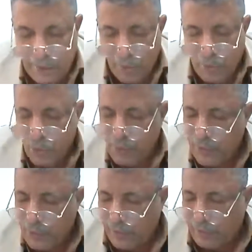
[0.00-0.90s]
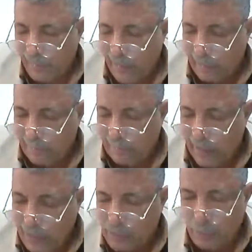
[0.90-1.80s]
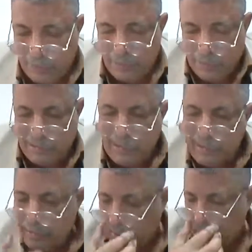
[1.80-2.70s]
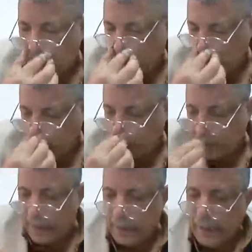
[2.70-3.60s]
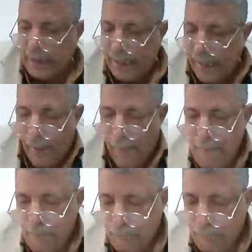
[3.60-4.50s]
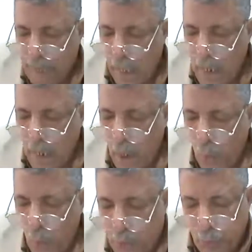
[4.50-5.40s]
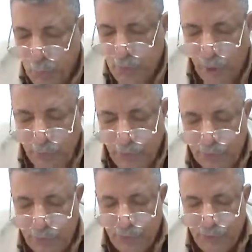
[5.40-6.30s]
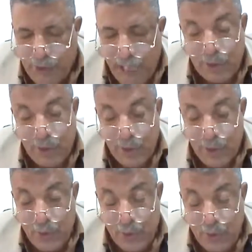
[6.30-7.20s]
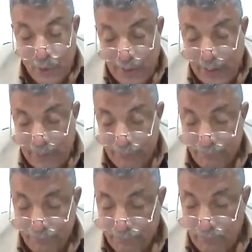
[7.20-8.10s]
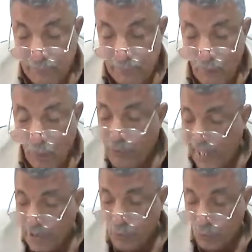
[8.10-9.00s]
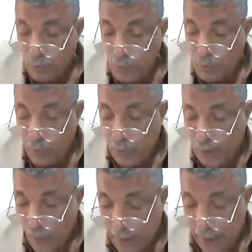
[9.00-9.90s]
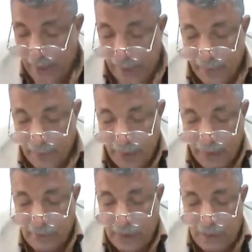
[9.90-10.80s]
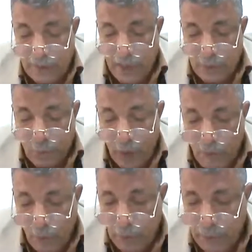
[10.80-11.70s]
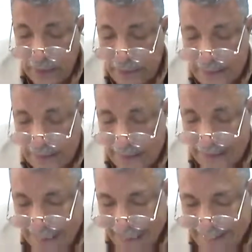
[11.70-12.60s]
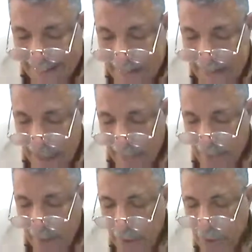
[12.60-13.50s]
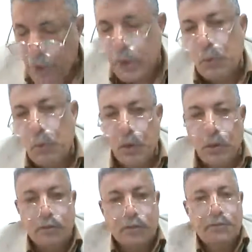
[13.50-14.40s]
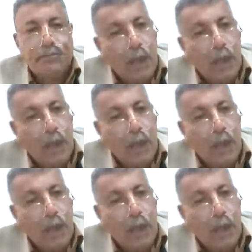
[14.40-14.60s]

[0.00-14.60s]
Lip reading: some sort of a general idea as what is included here. What we tend to forget during the reading of any short story or any other text is that we have already read other literary works.